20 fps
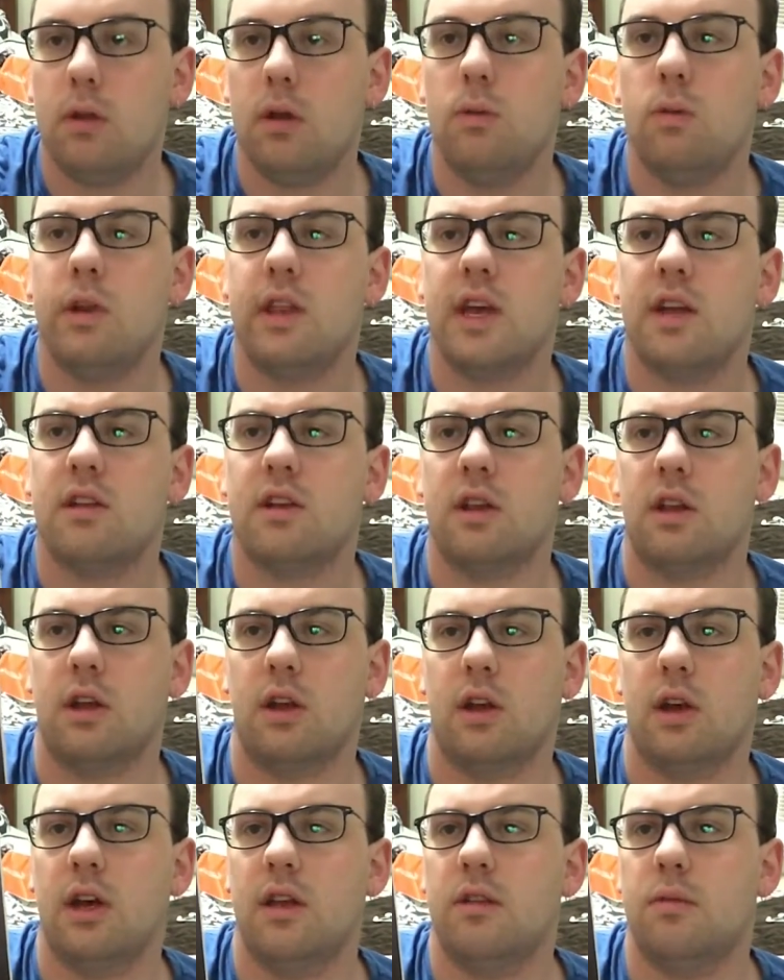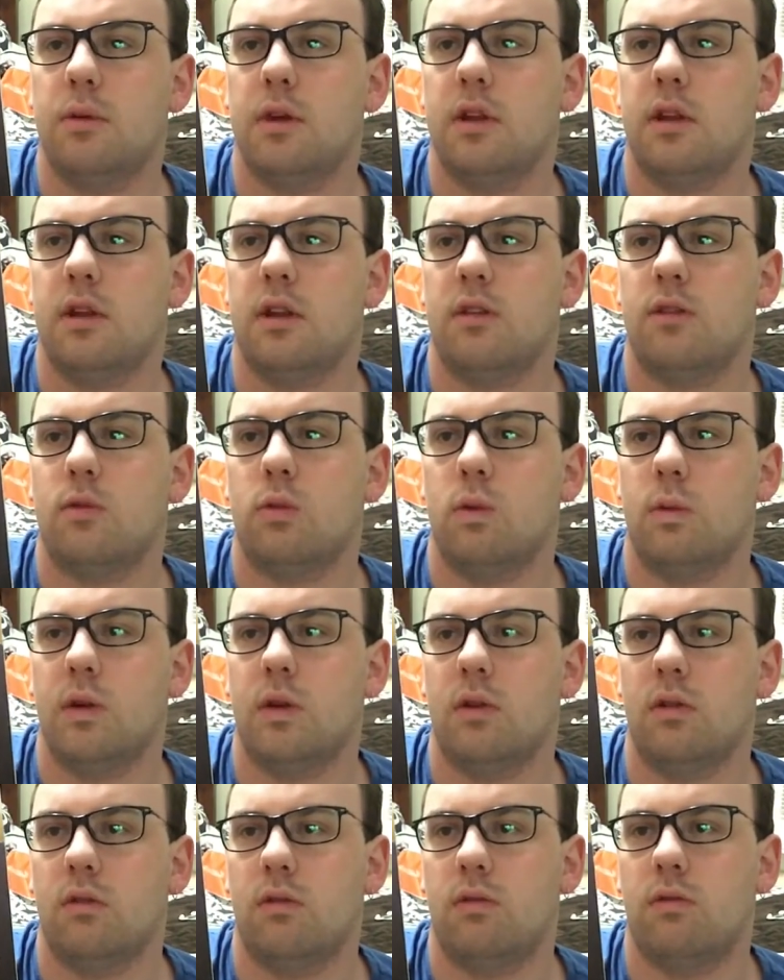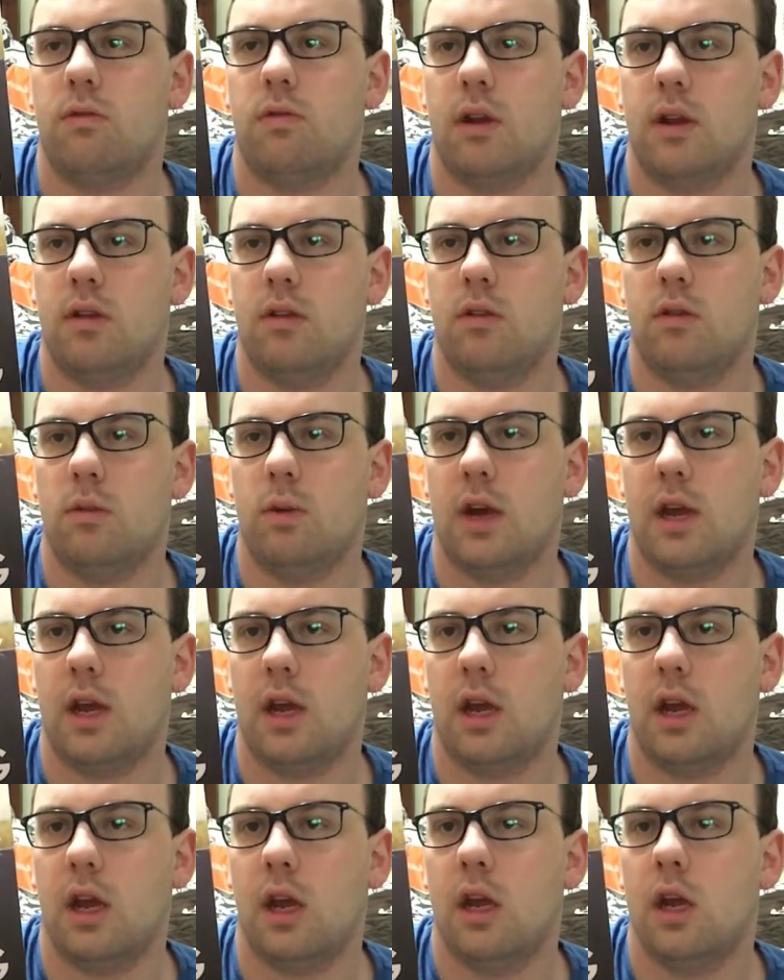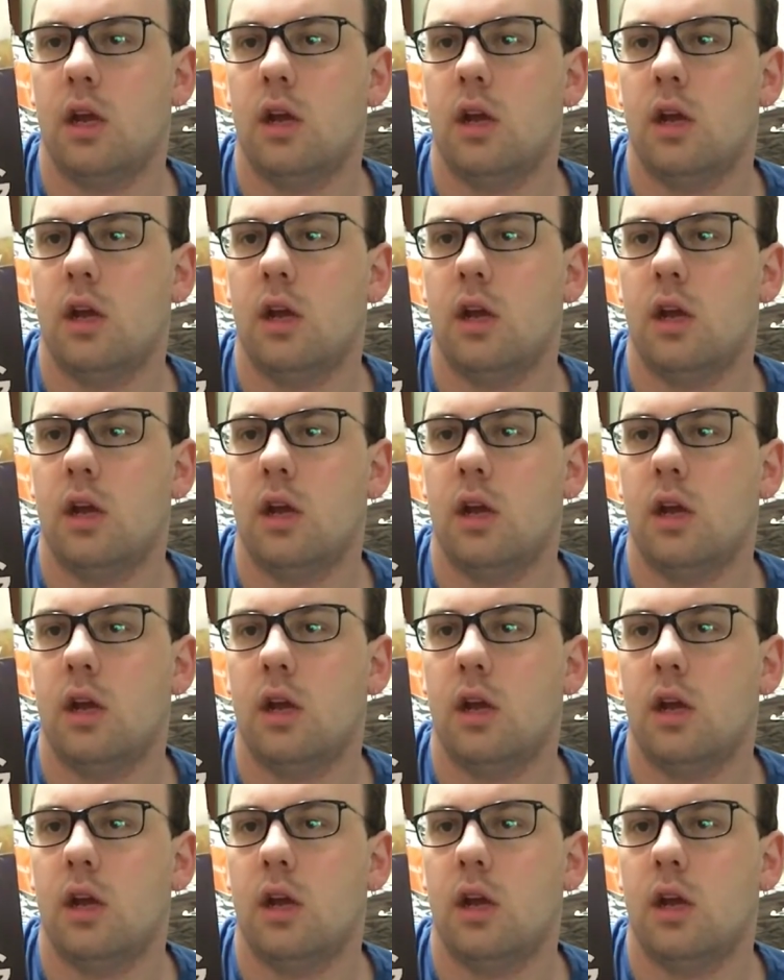without telling her husband, this woman runs away